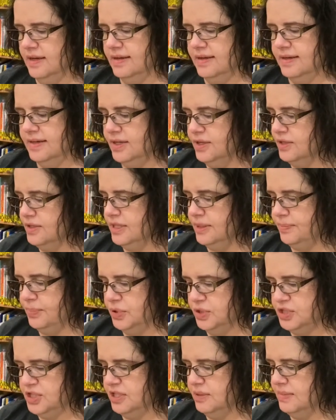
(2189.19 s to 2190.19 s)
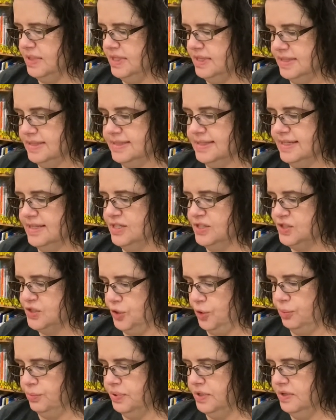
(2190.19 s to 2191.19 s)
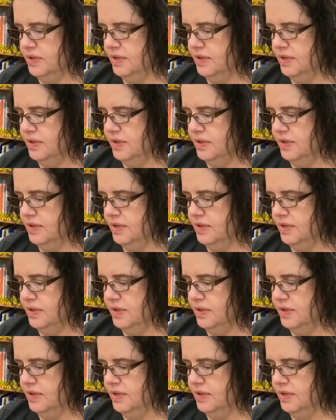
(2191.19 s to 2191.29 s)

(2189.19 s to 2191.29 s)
nearly pushing me into the soup.